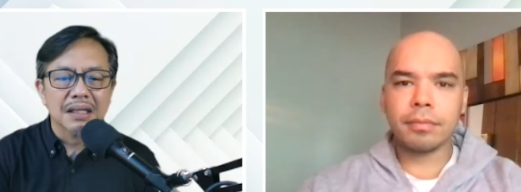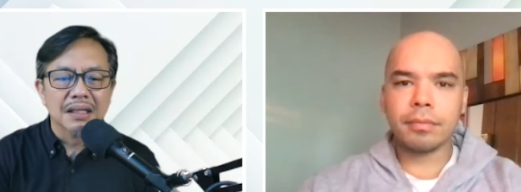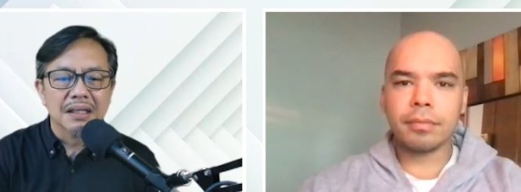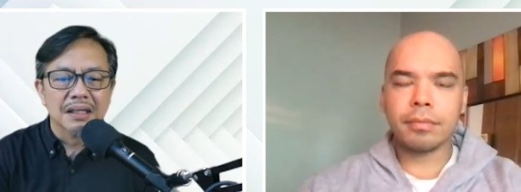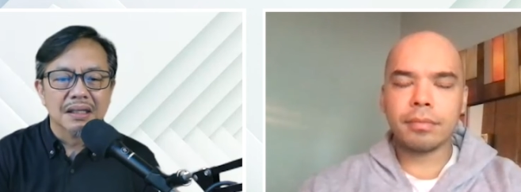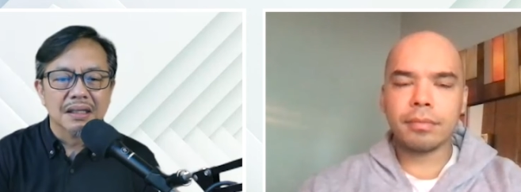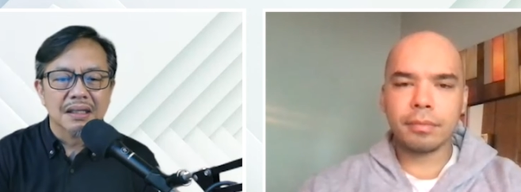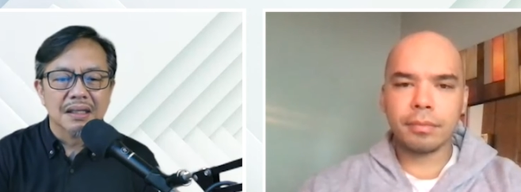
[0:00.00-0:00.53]

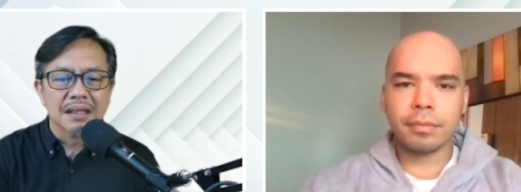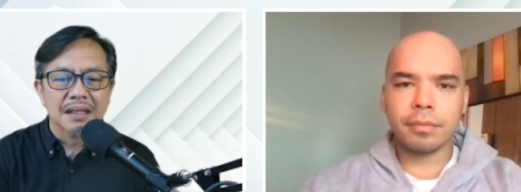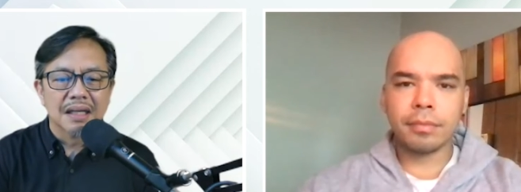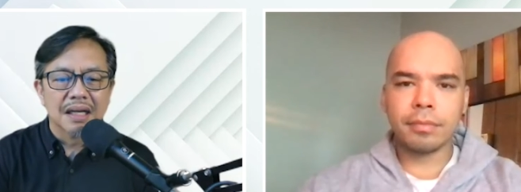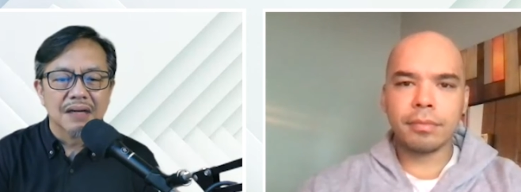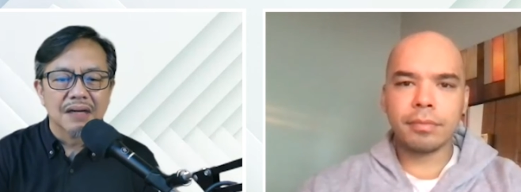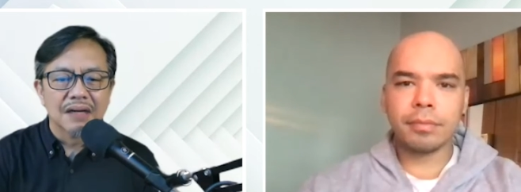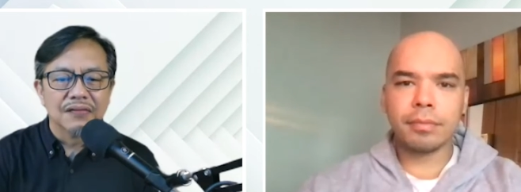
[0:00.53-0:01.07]
Speaker 1: uh, a
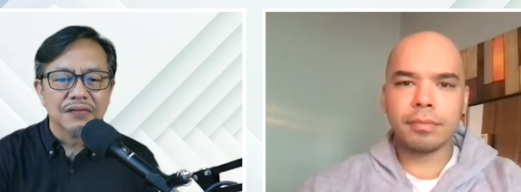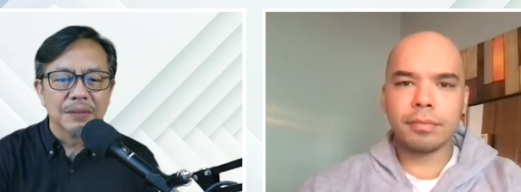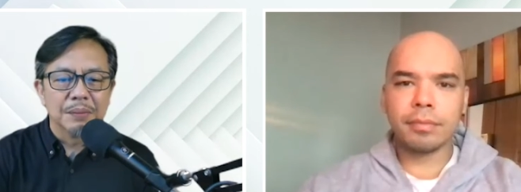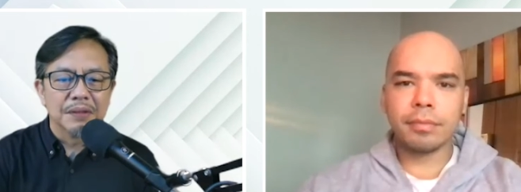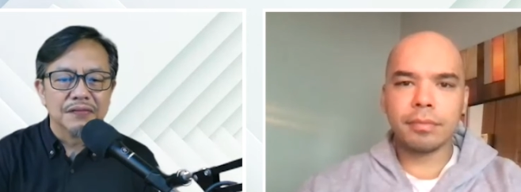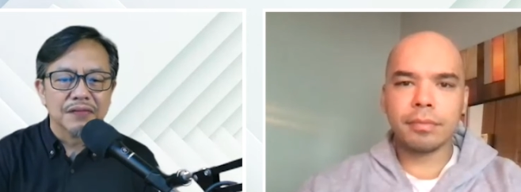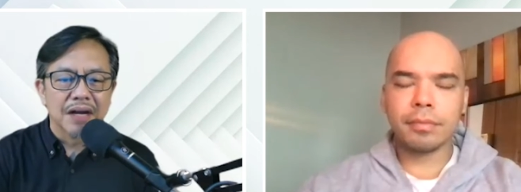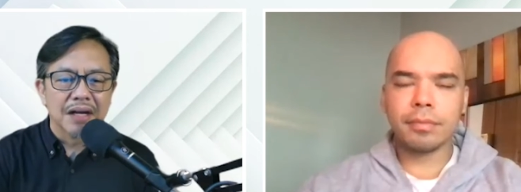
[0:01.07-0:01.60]
lot of
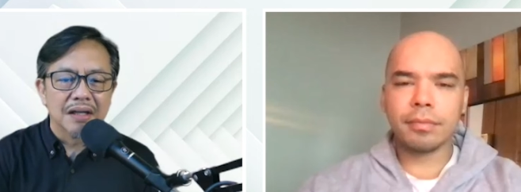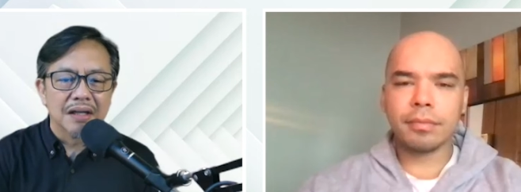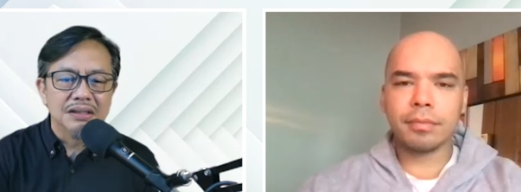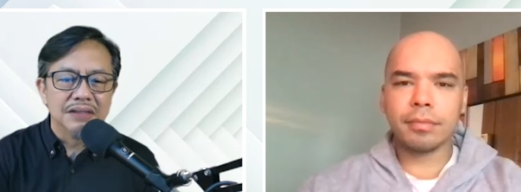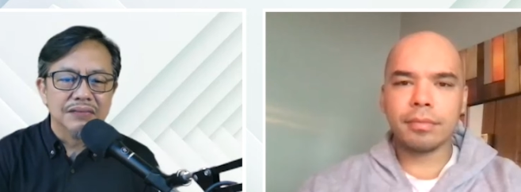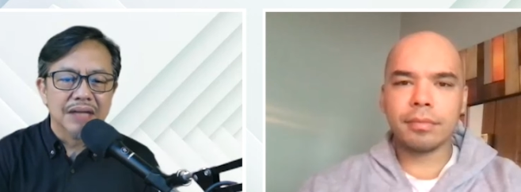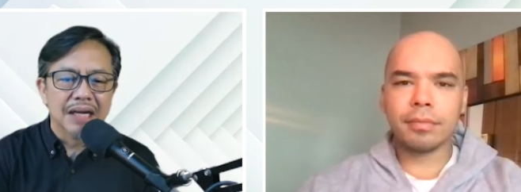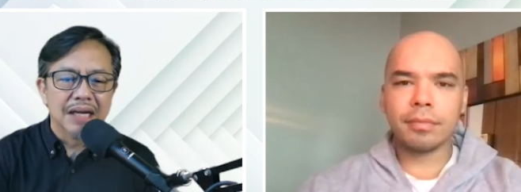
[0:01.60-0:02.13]
female
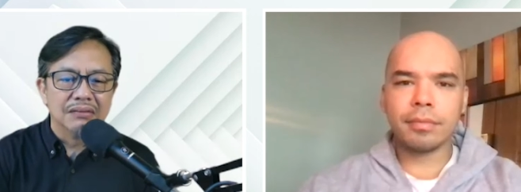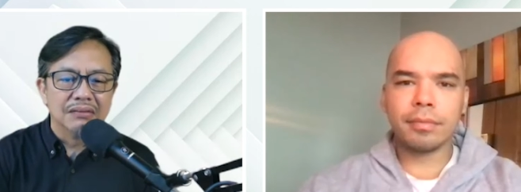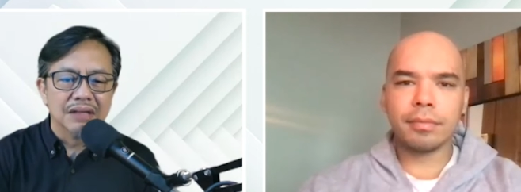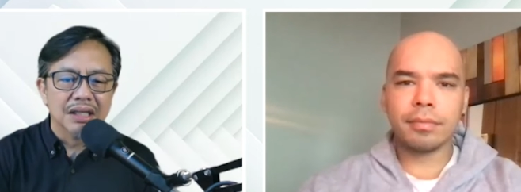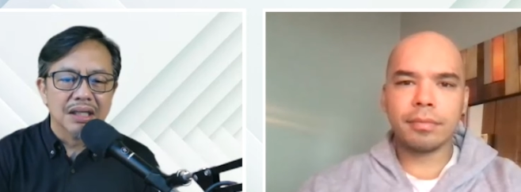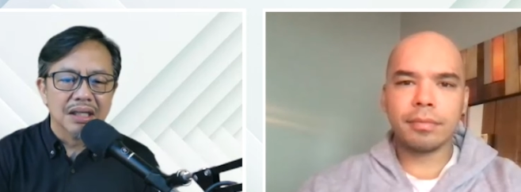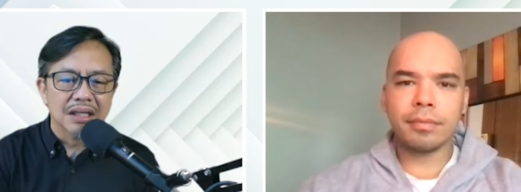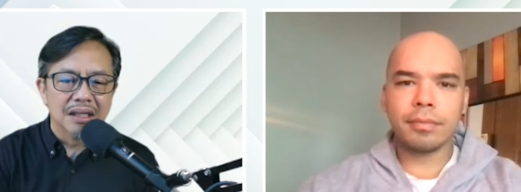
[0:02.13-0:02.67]
fighters have now
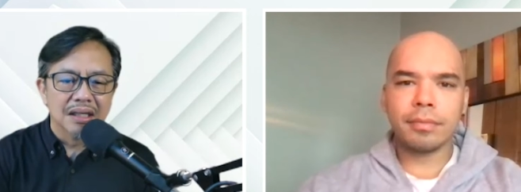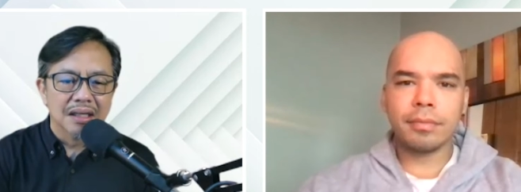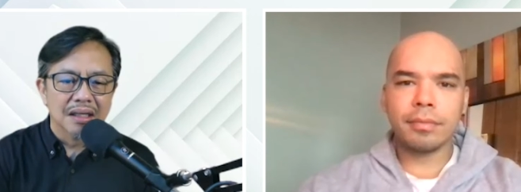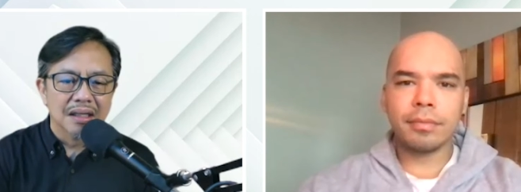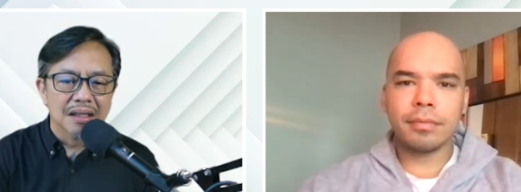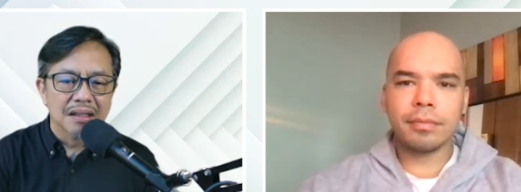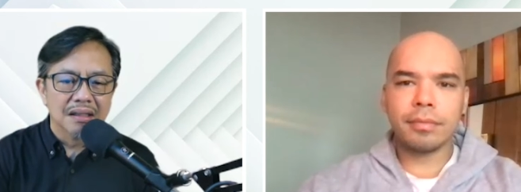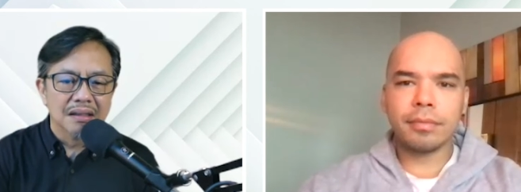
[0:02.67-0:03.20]
really
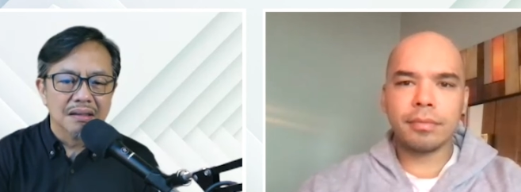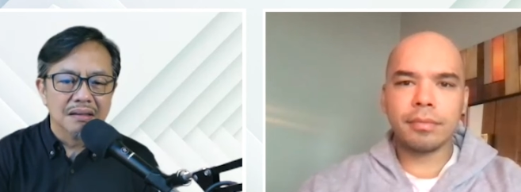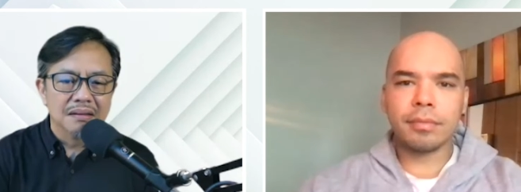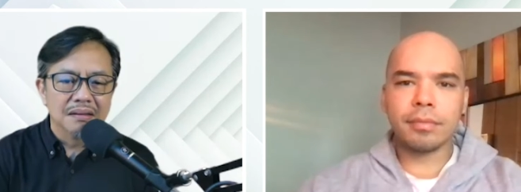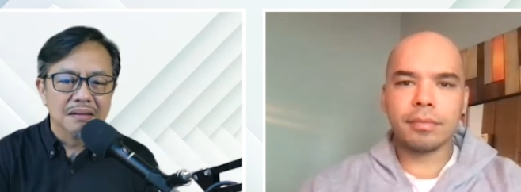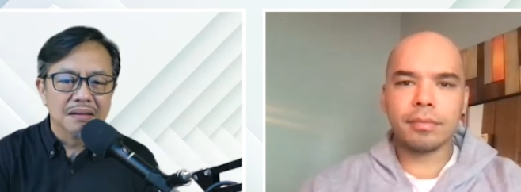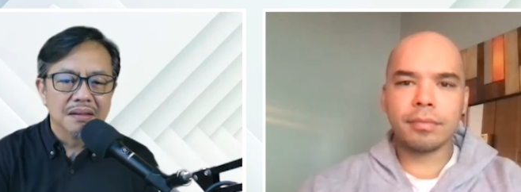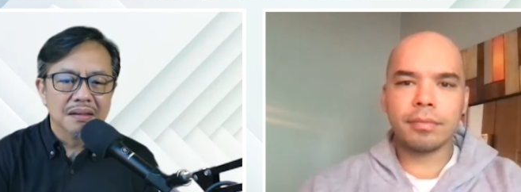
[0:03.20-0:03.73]
uh,
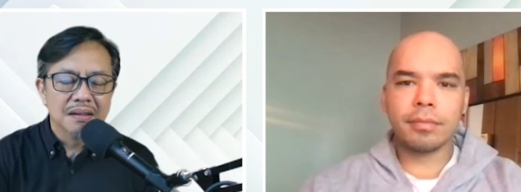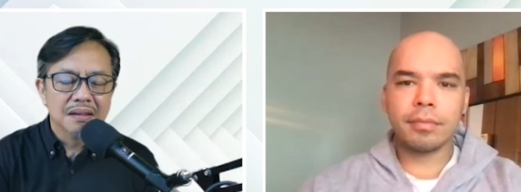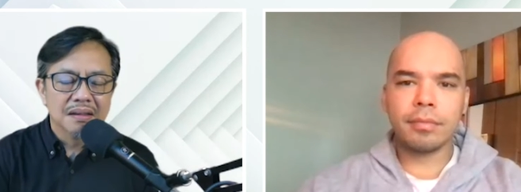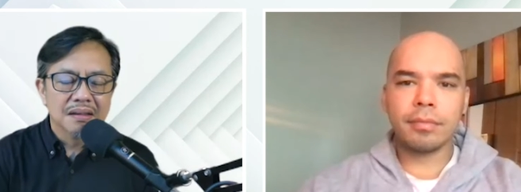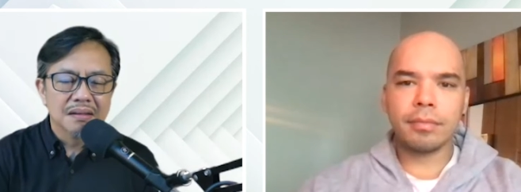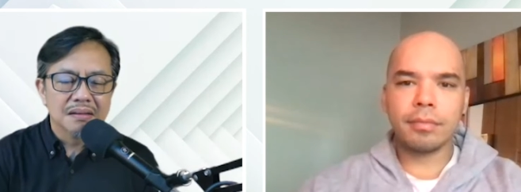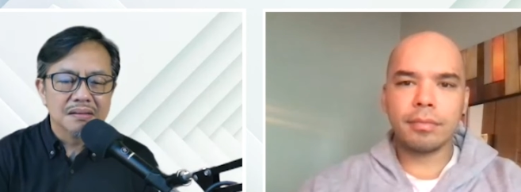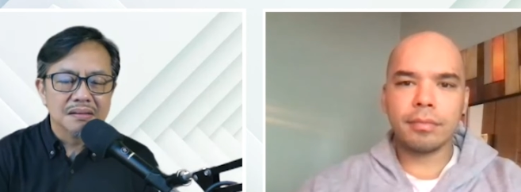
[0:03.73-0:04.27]

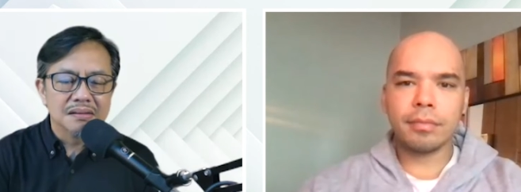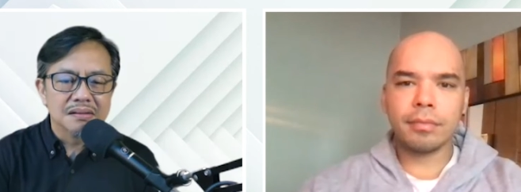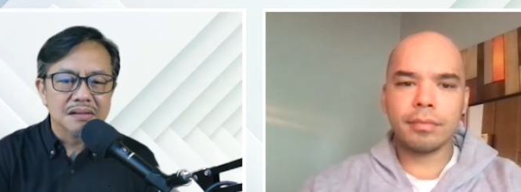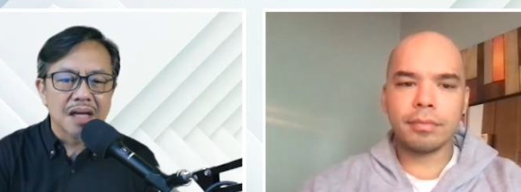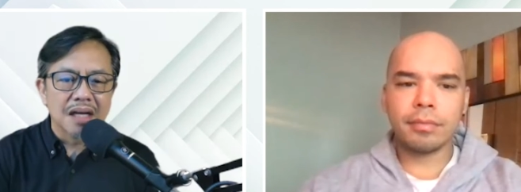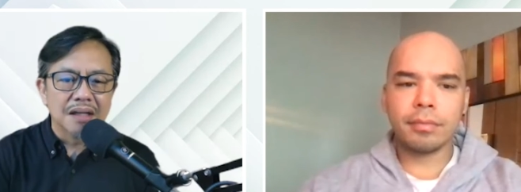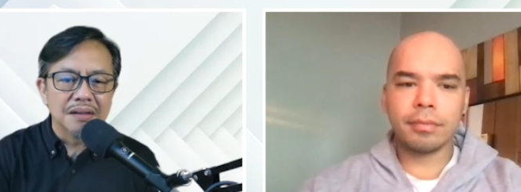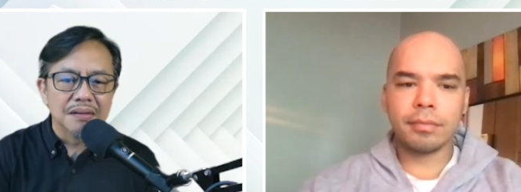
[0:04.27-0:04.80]

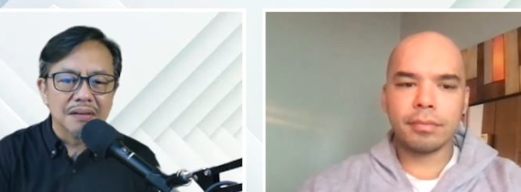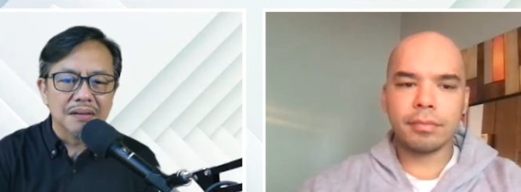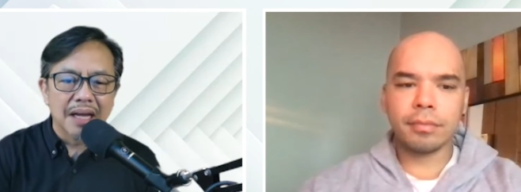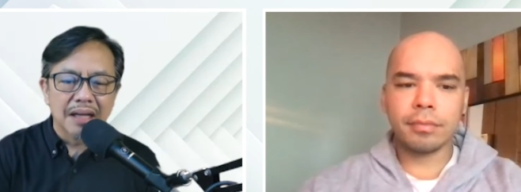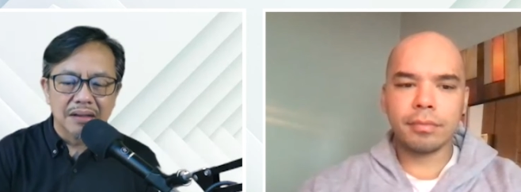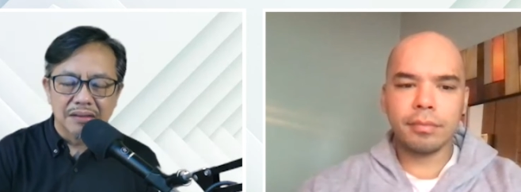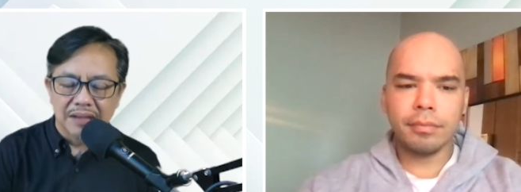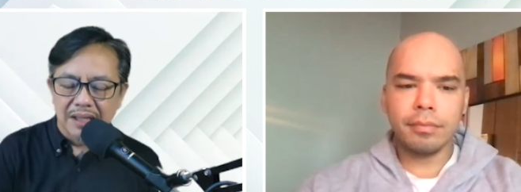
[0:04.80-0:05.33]
started to
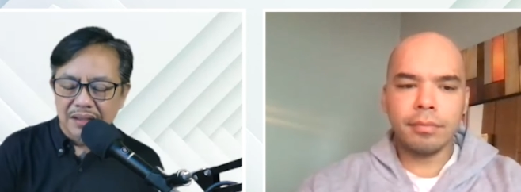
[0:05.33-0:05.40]
get to get